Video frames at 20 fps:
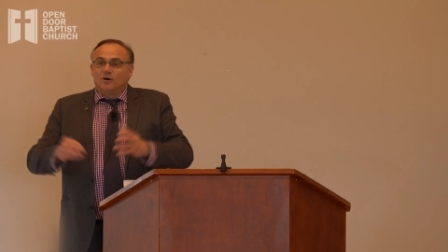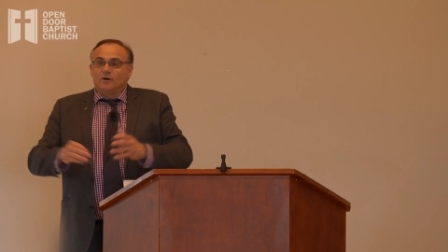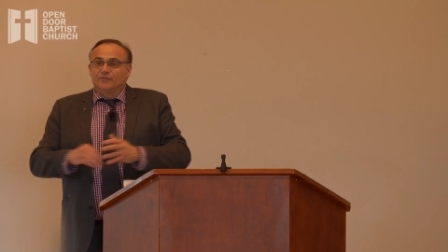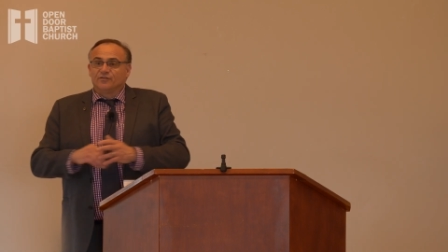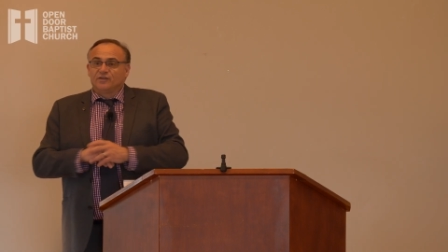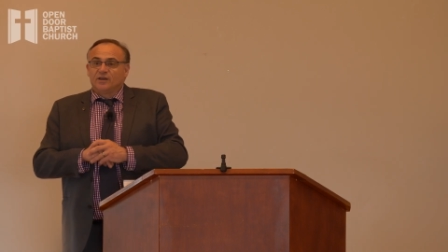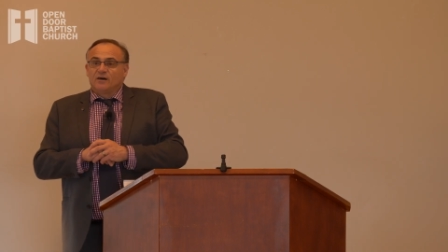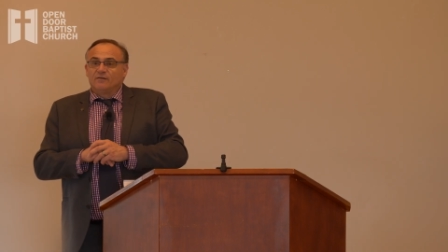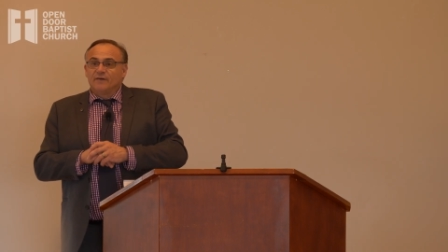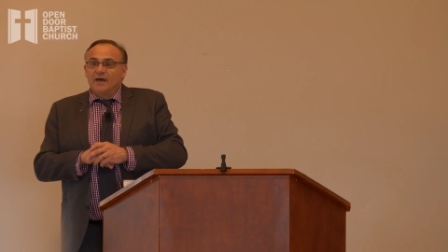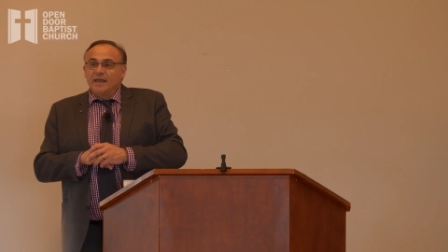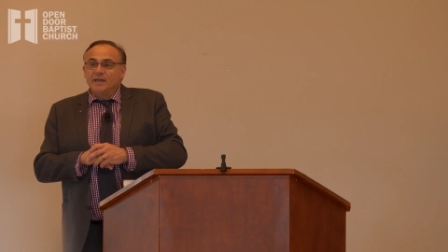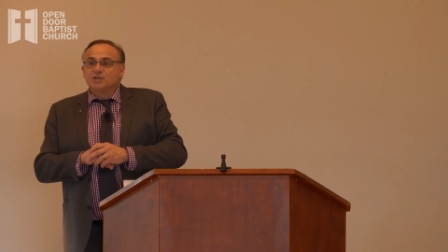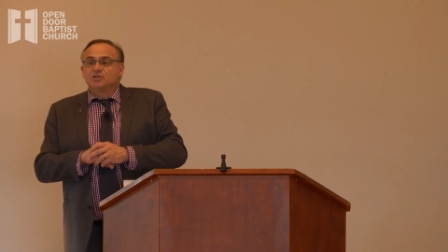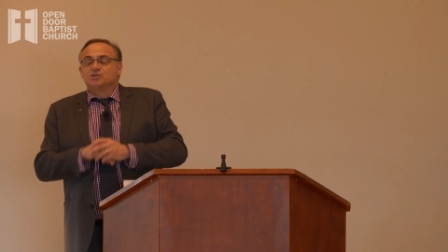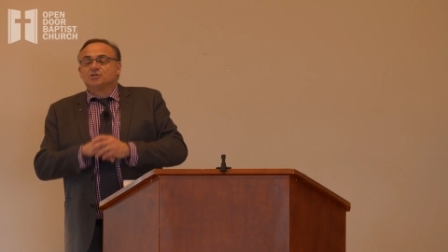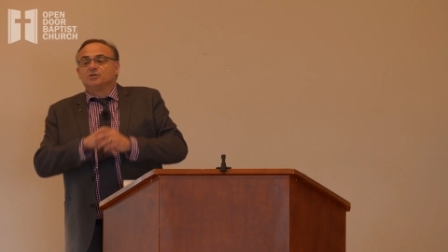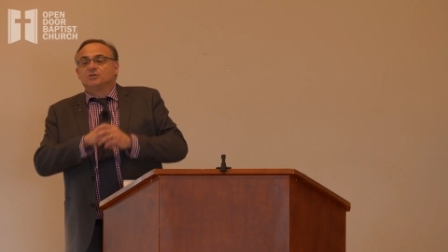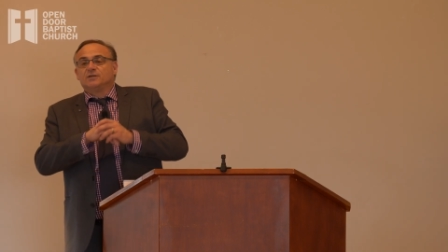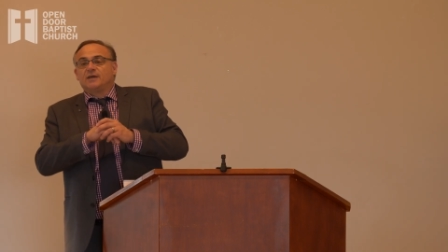of
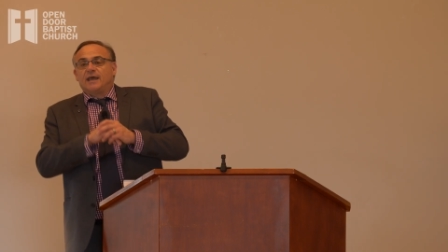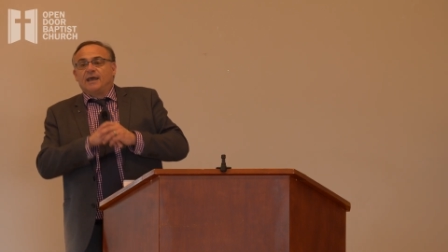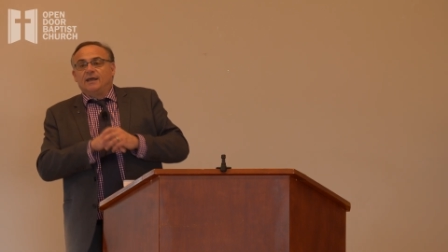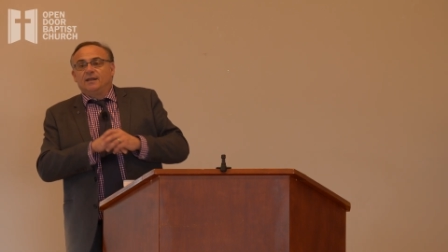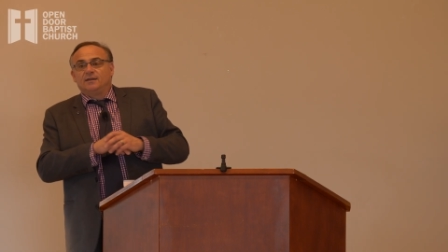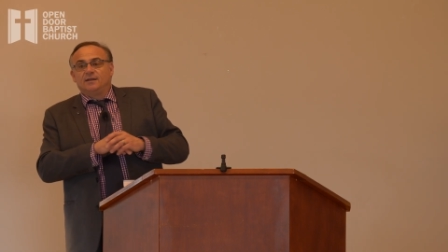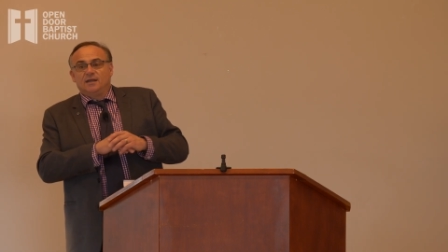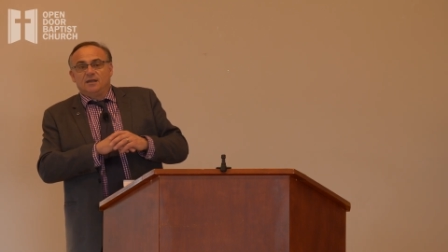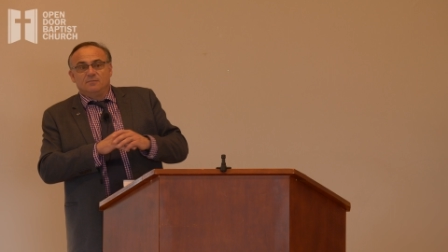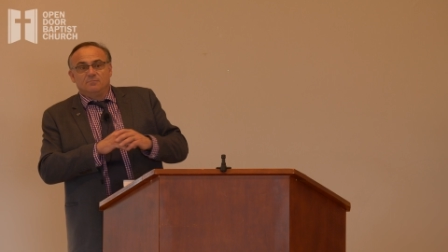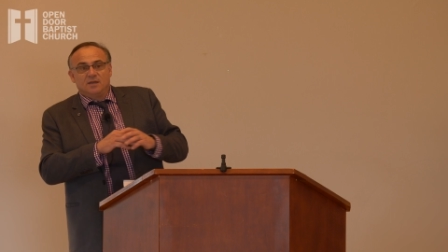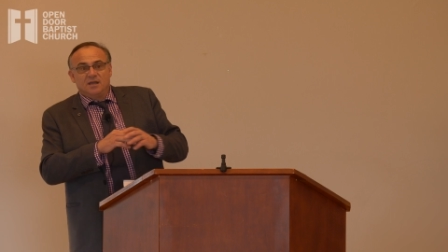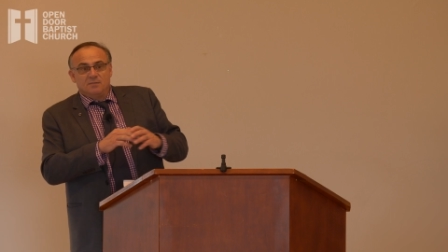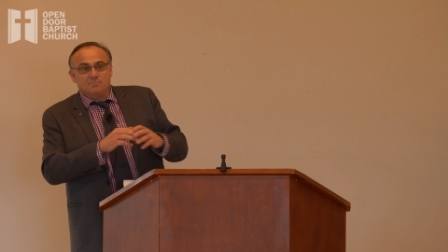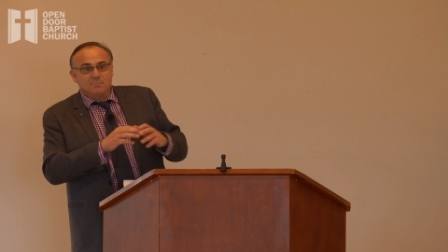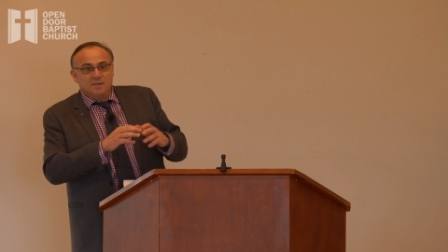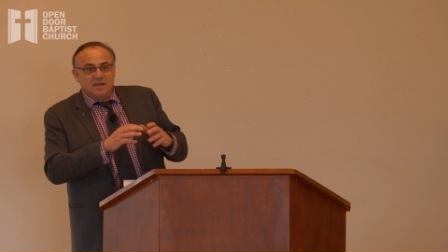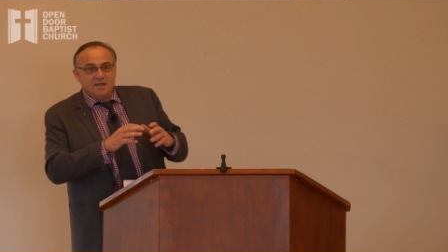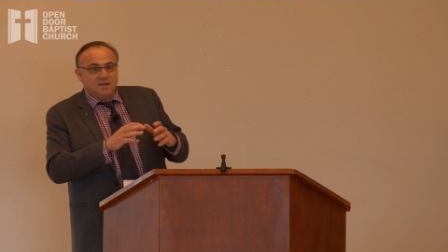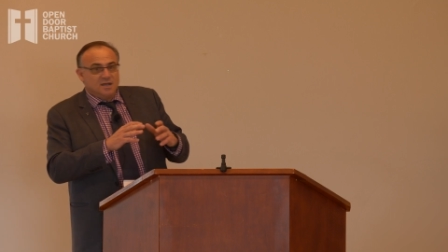salvation and
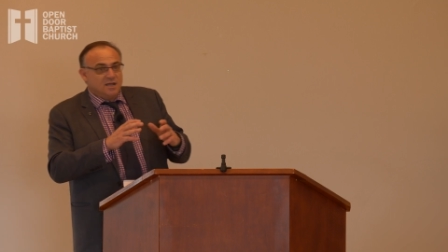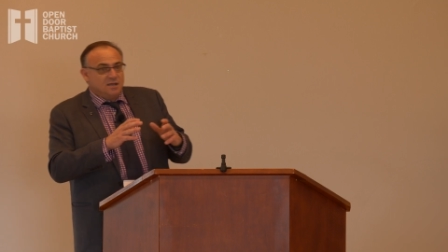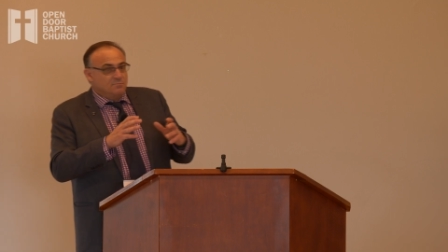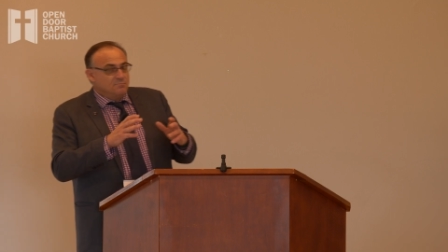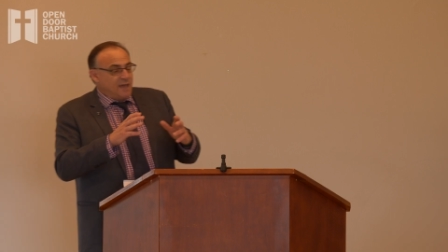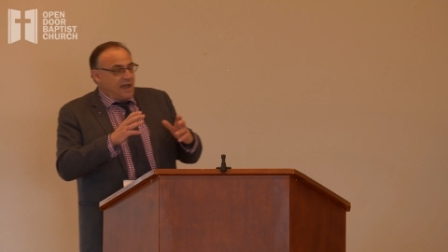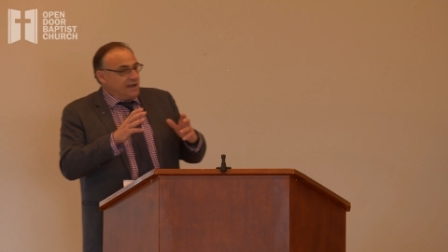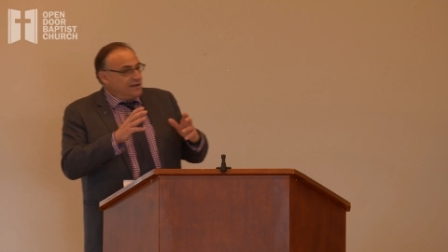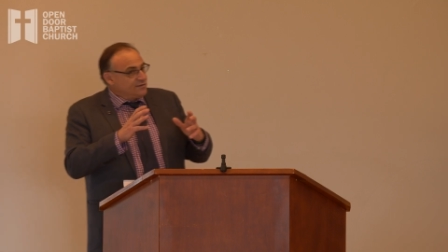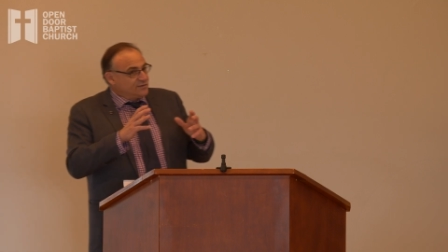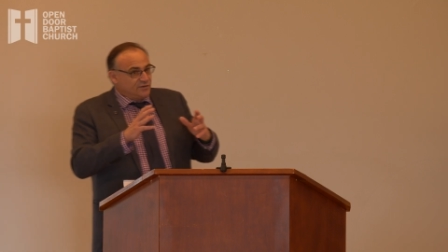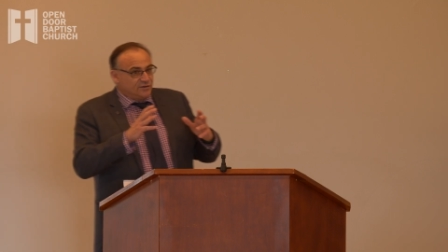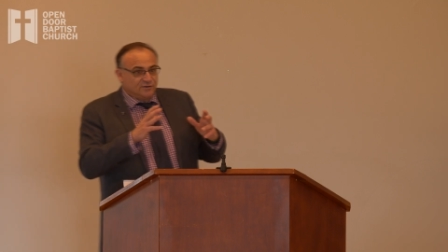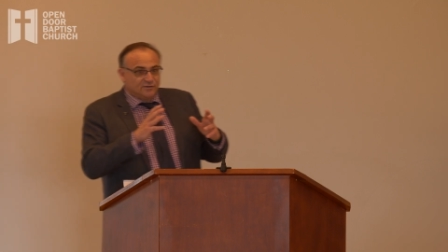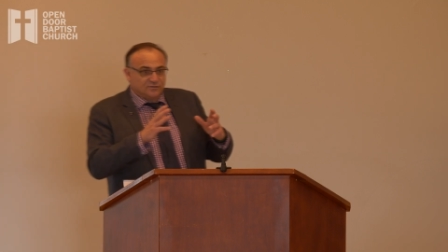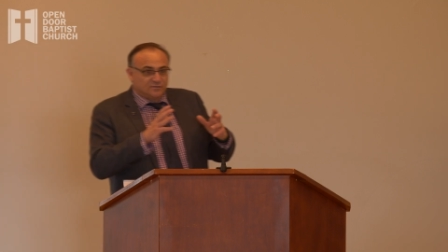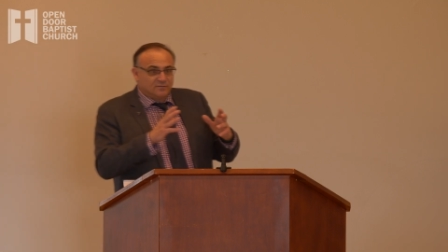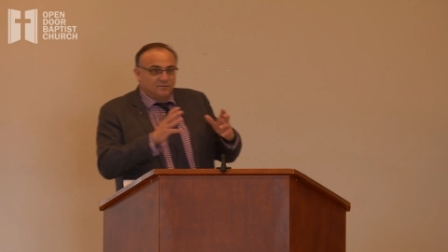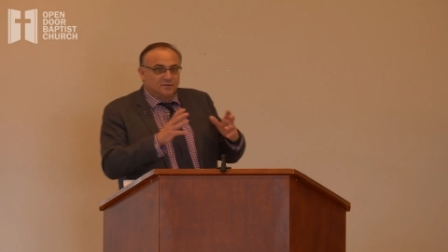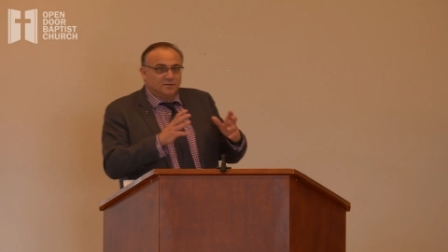he, he, he makes
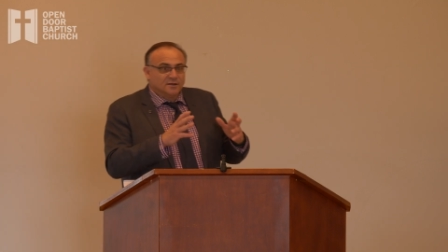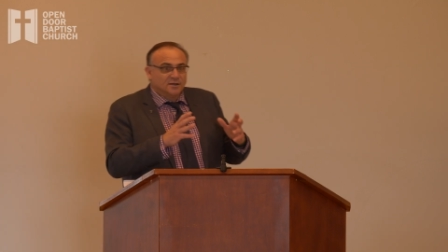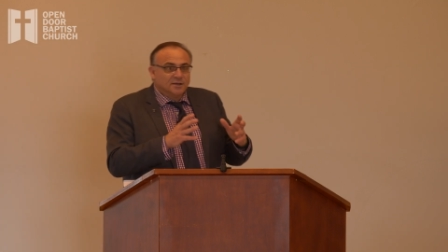us